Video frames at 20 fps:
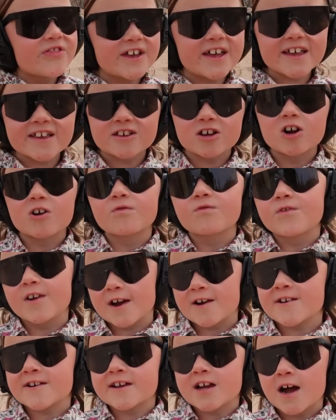These are
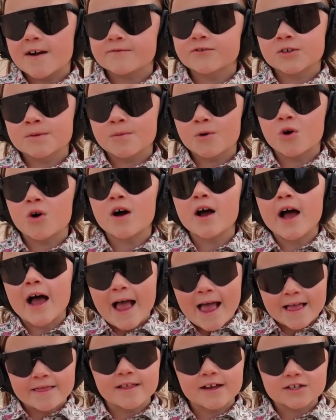very comfortable
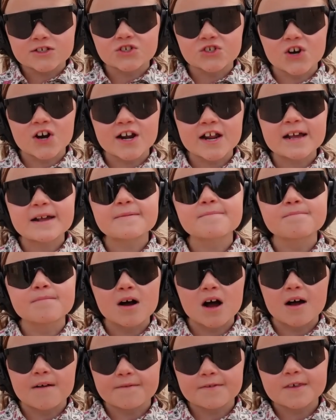electronic
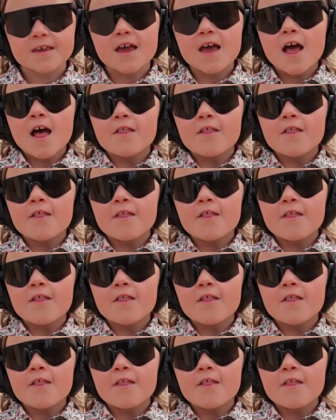muffs.